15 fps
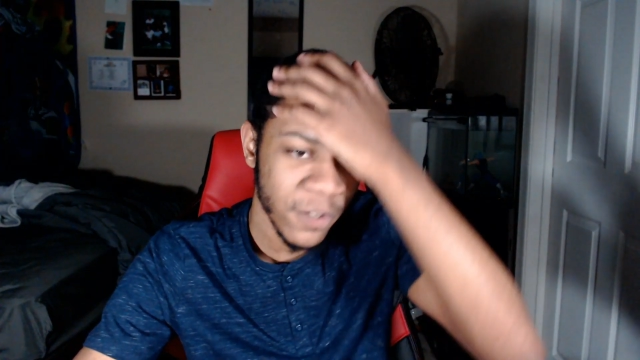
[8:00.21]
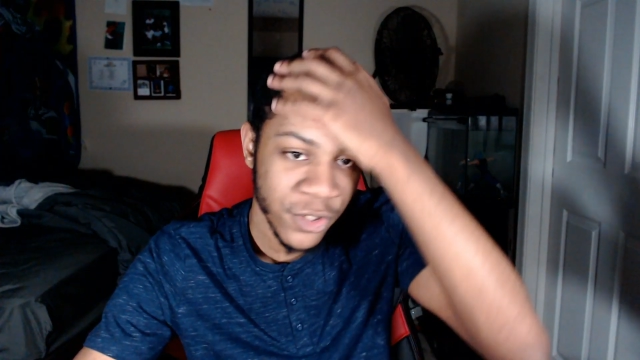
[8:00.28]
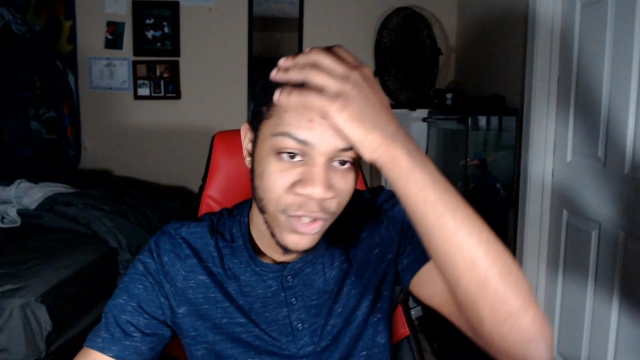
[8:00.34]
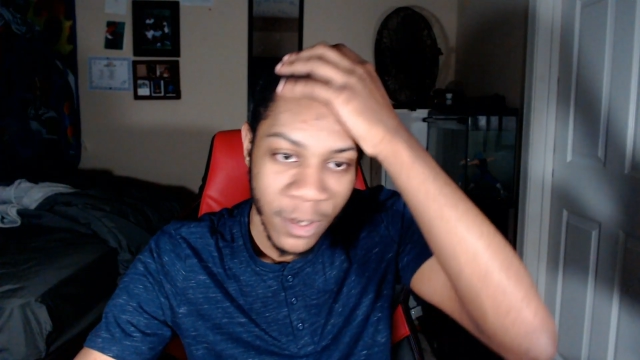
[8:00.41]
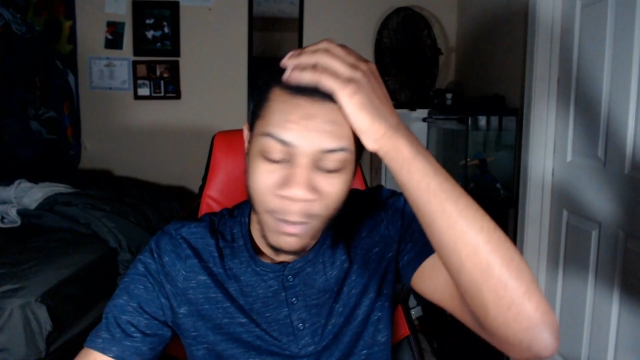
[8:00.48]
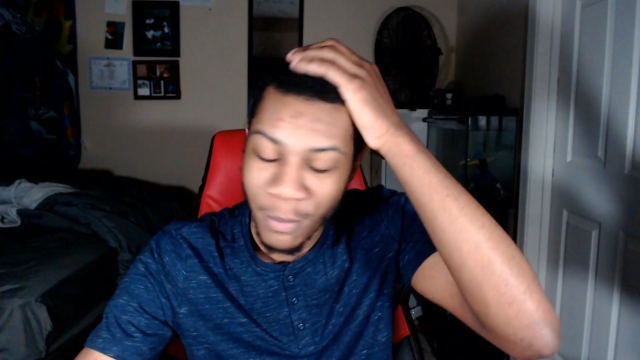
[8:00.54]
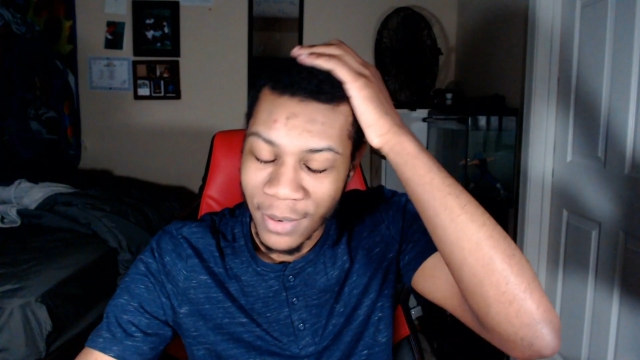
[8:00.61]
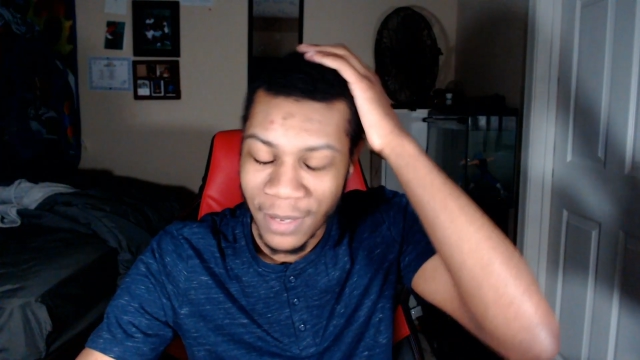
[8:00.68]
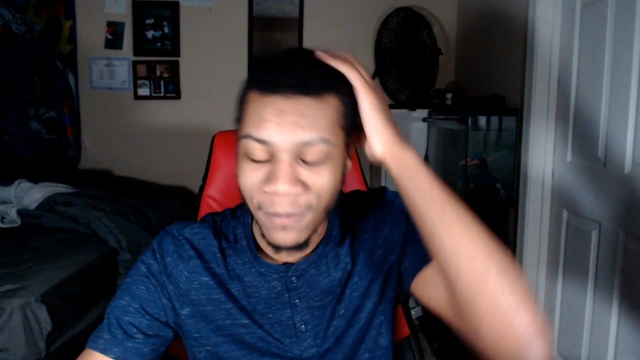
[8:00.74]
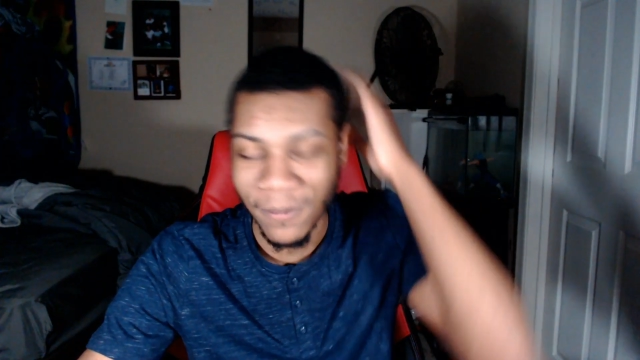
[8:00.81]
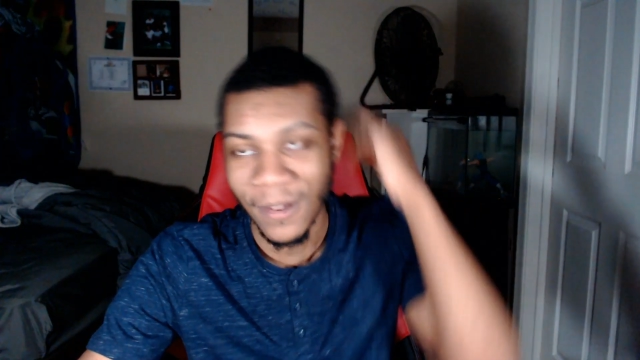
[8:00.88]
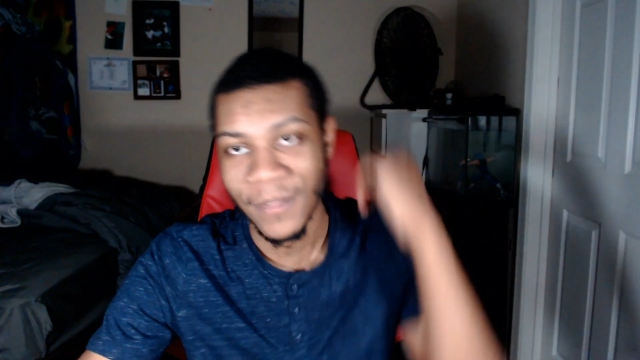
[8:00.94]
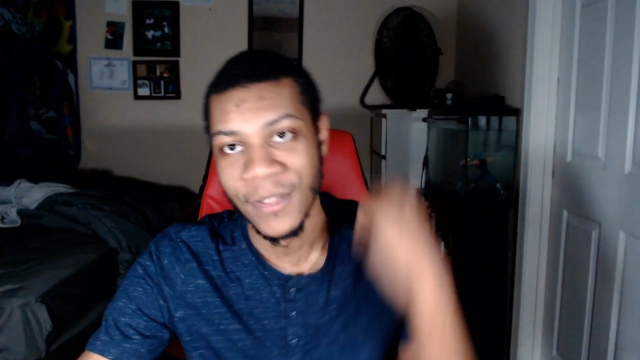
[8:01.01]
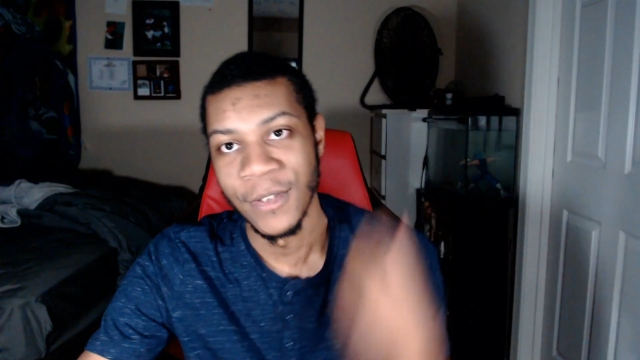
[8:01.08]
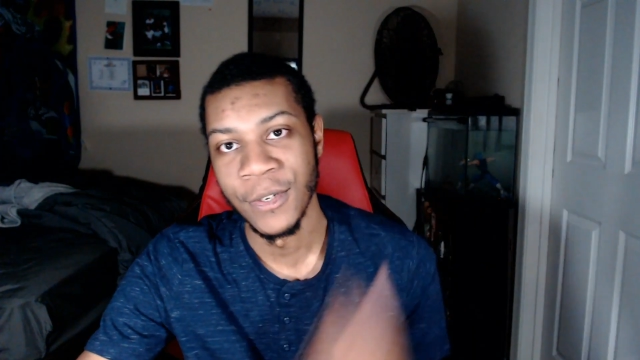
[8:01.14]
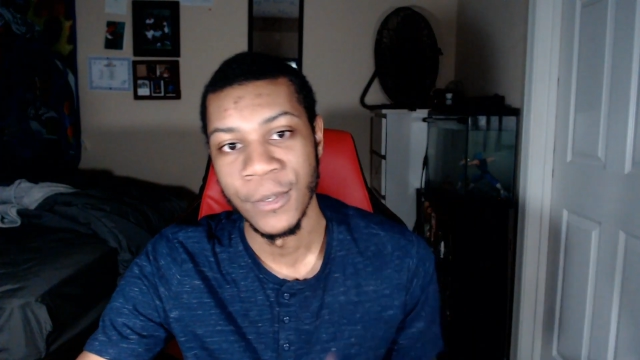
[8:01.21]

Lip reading: sure, pretty fun to do.